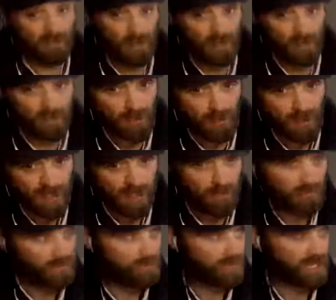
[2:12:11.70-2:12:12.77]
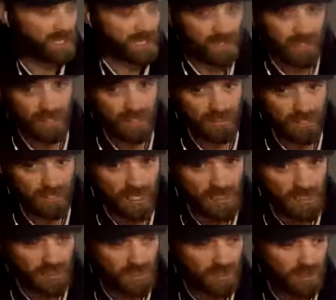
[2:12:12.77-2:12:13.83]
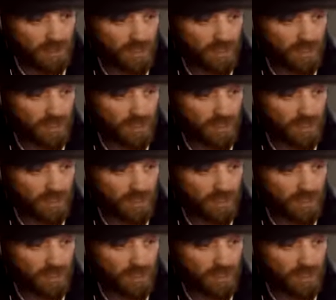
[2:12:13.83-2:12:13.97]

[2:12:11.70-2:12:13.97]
a lovely big state-of-the-art station.